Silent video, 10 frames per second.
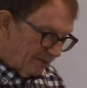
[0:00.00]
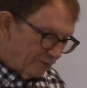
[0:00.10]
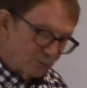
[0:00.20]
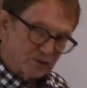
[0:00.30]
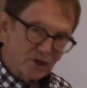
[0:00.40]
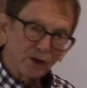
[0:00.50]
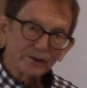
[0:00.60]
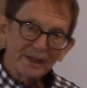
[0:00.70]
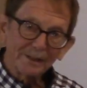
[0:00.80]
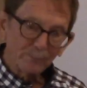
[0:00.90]
The
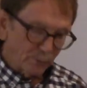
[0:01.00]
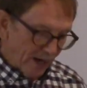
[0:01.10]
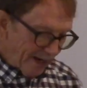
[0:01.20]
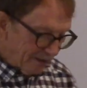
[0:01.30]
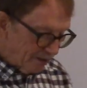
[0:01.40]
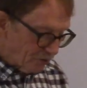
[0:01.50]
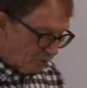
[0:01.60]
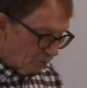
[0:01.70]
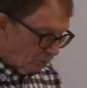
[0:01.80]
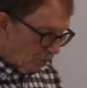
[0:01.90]
resulting brackish
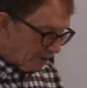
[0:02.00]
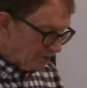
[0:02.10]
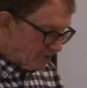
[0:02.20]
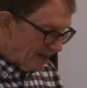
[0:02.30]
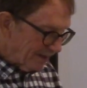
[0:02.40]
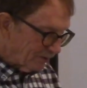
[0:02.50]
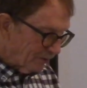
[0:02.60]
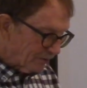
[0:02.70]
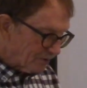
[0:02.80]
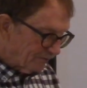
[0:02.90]
water
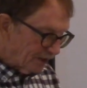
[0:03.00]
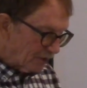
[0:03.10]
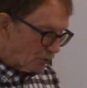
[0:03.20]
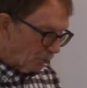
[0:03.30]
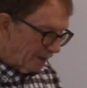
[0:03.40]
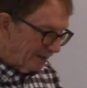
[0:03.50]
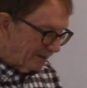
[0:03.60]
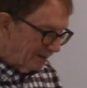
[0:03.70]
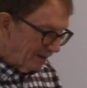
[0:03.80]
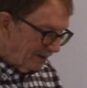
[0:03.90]
cycles fluctuated